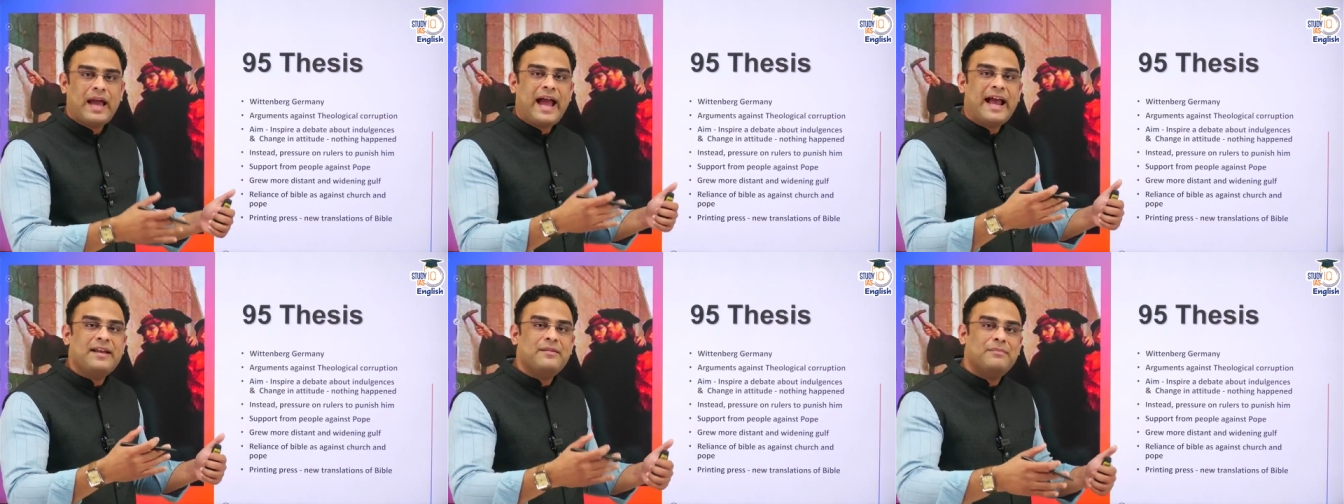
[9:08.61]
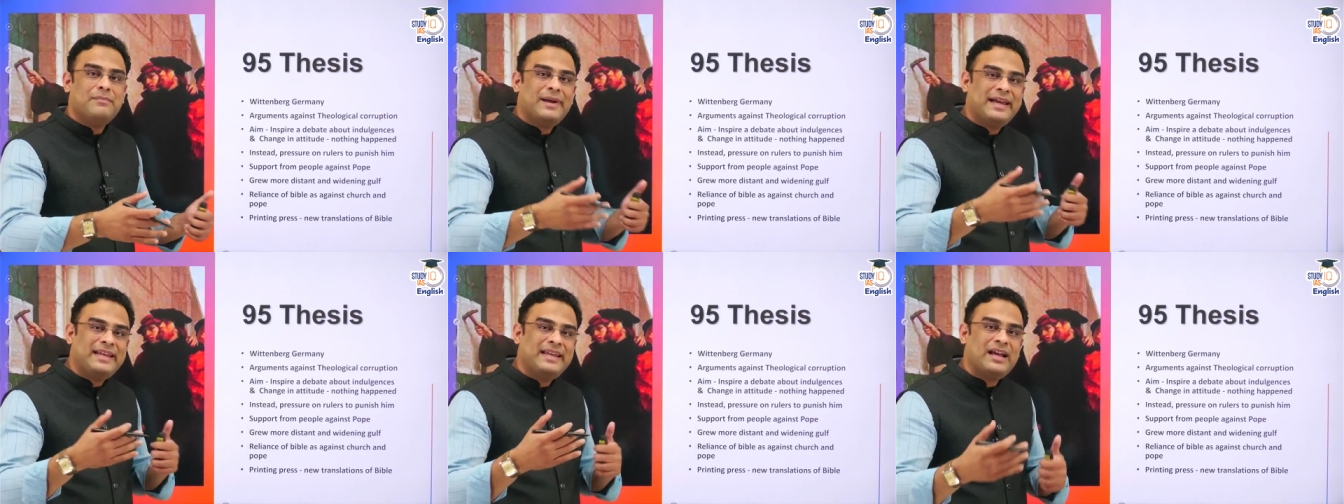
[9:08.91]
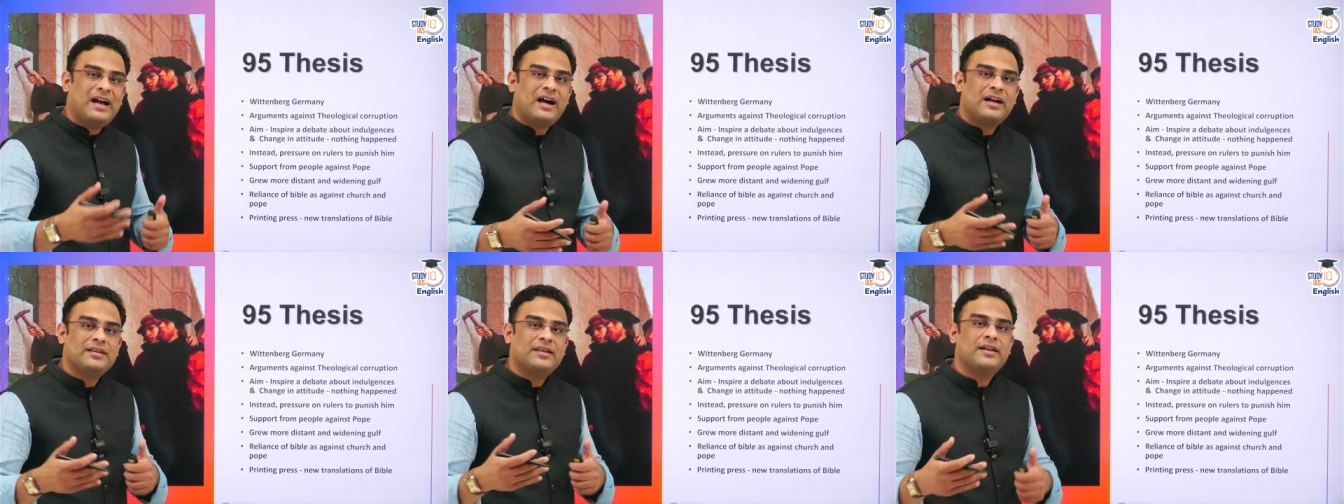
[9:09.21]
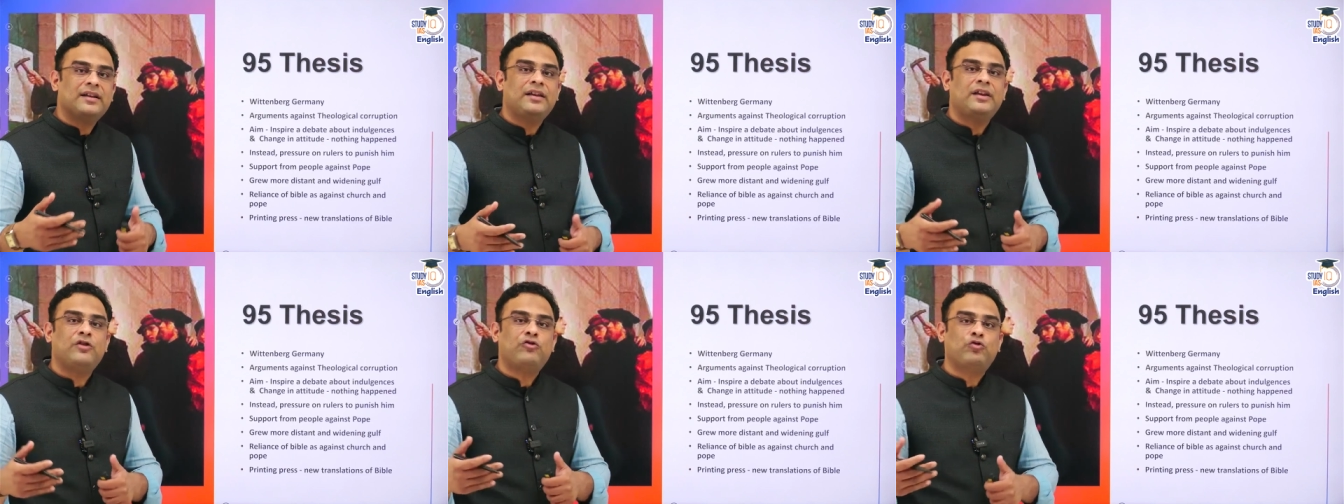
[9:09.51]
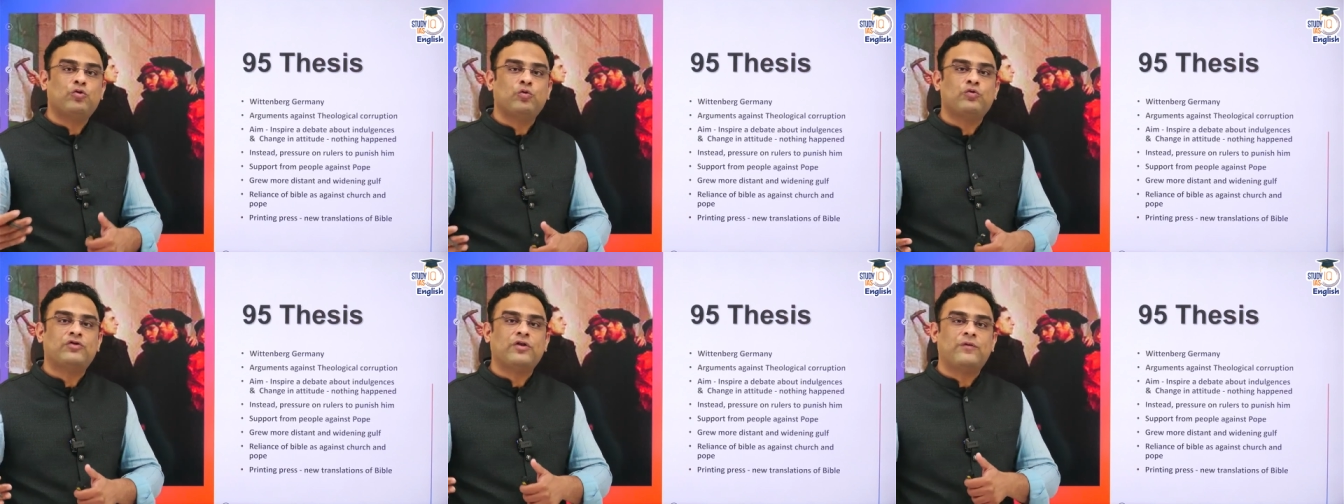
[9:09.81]
and many other
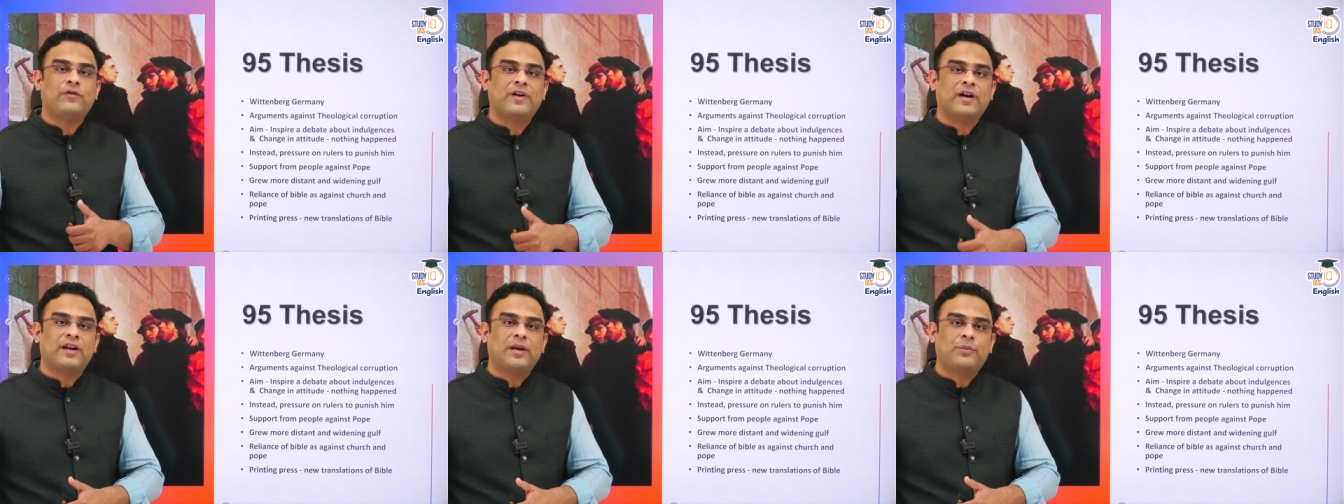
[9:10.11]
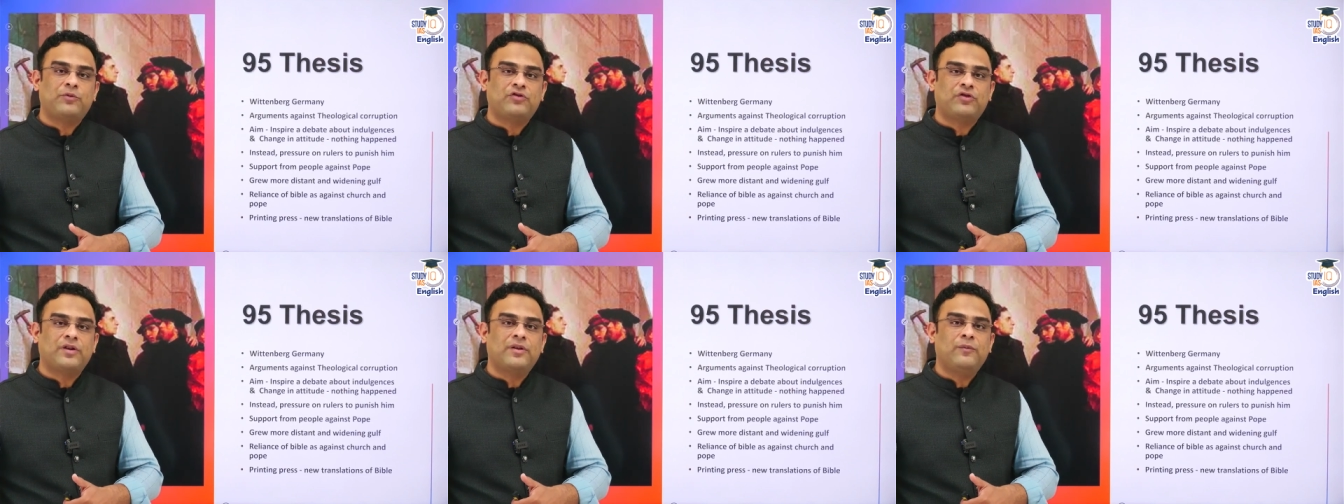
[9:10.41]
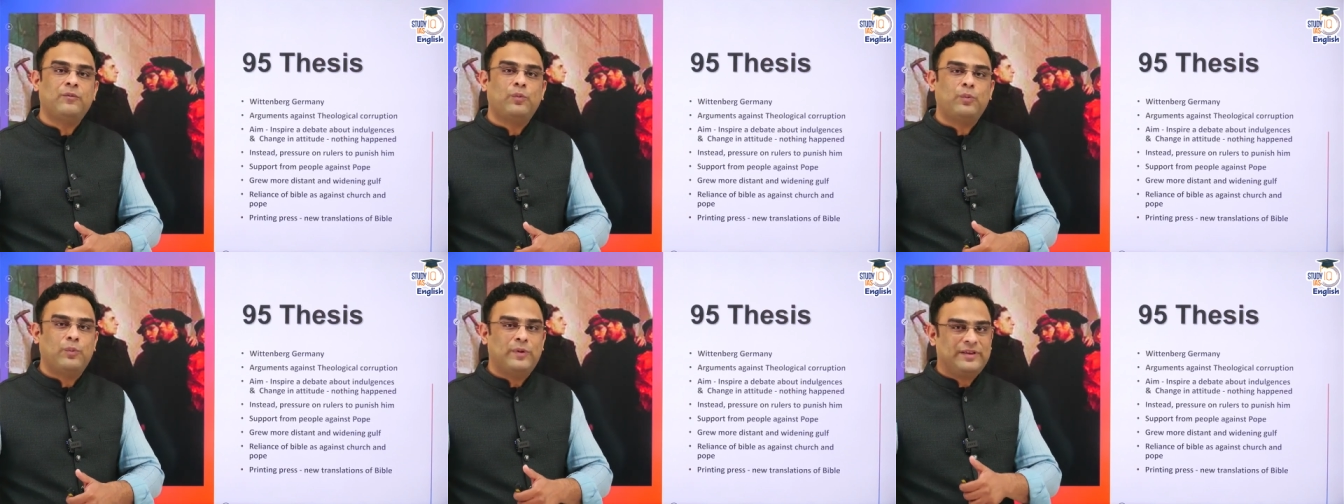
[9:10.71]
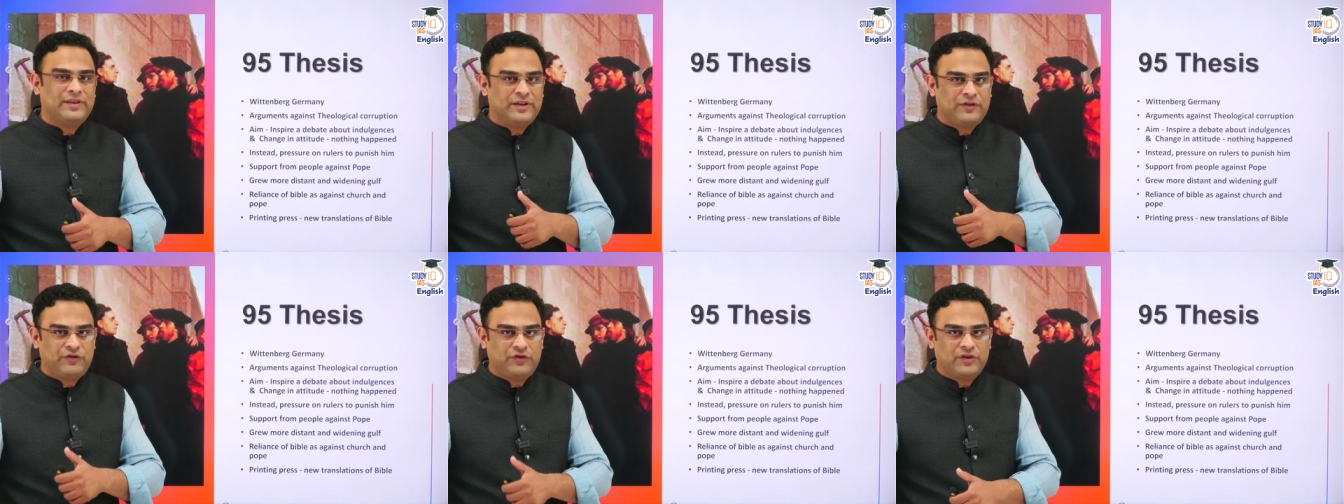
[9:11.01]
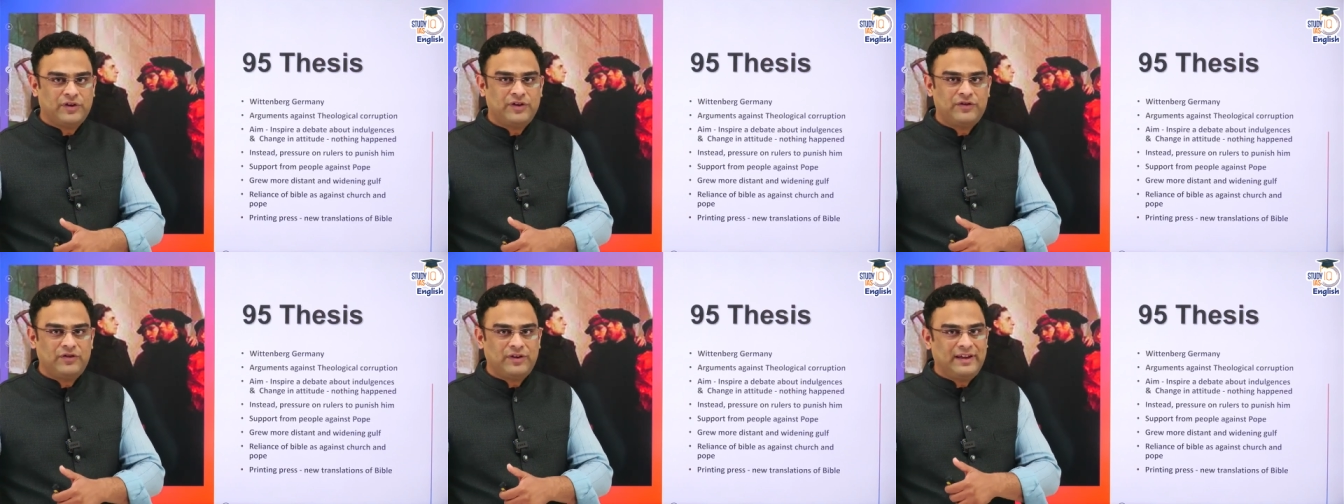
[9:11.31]
issues of corruption with the
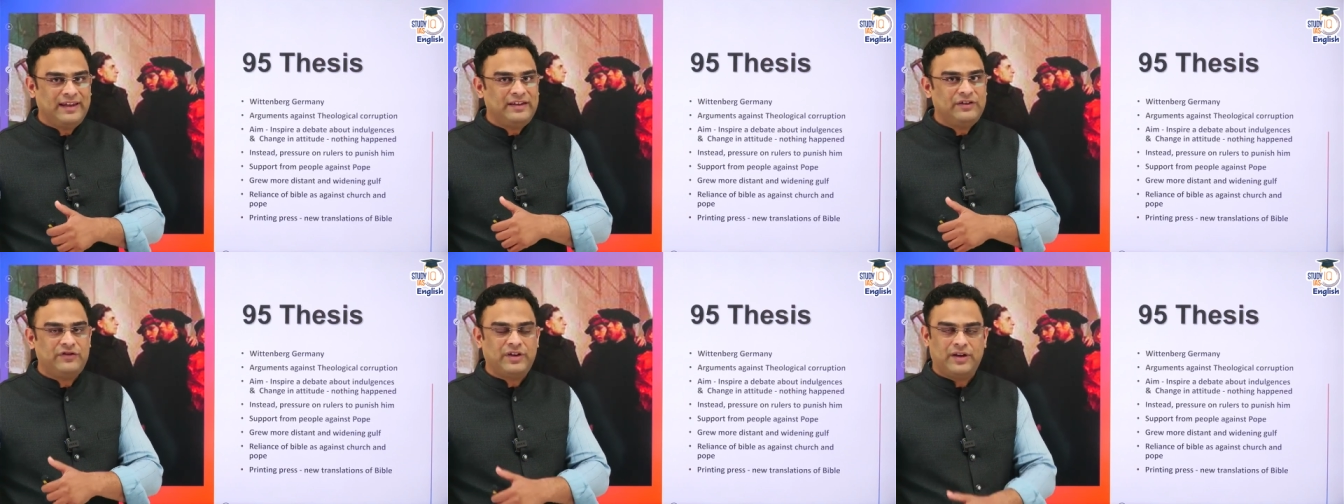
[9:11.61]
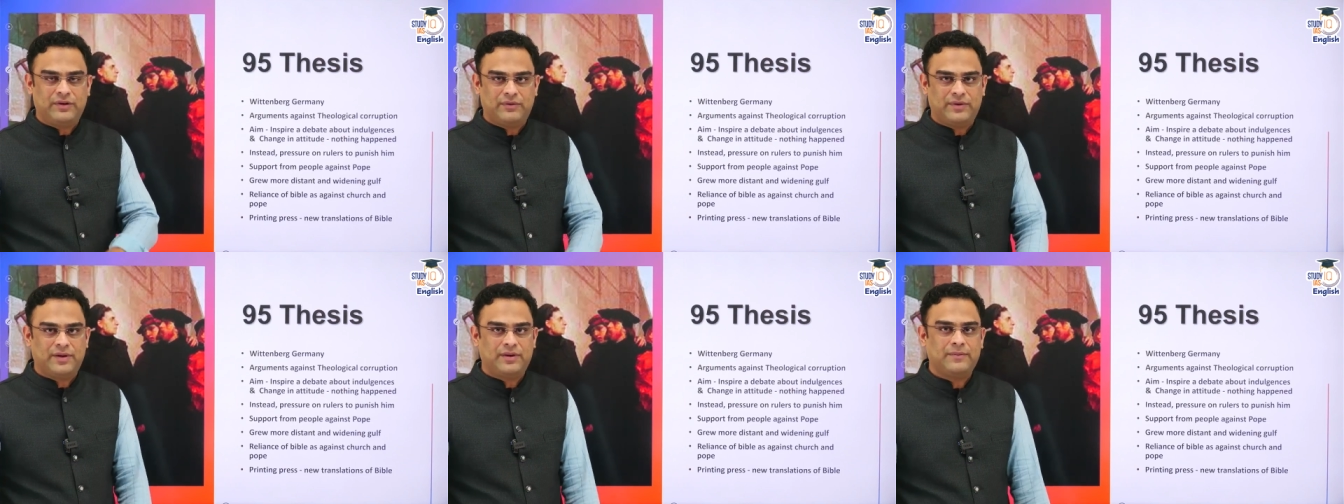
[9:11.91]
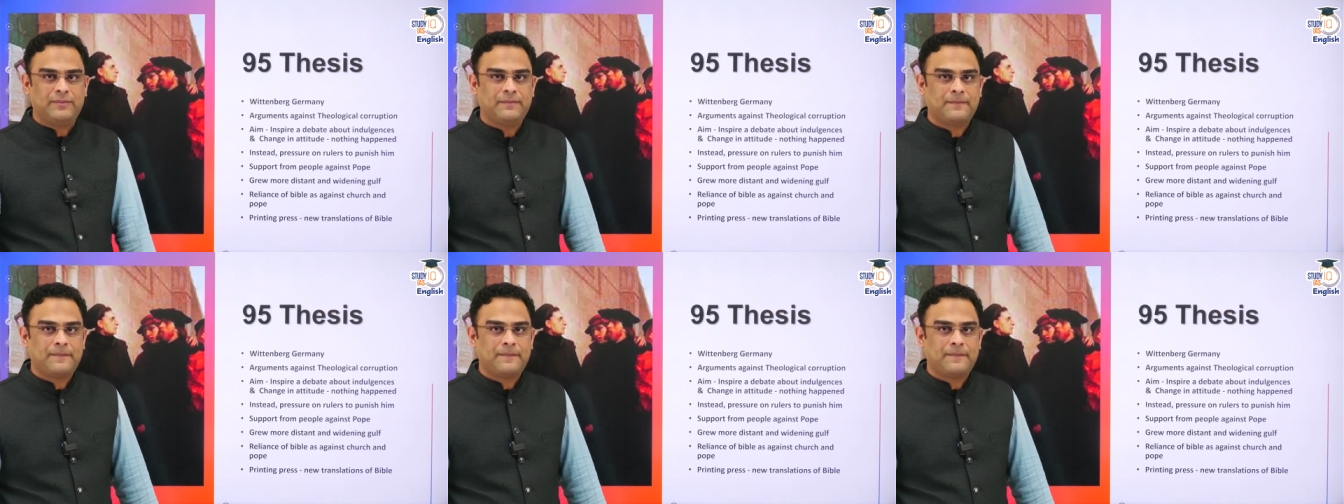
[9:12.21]
church in general.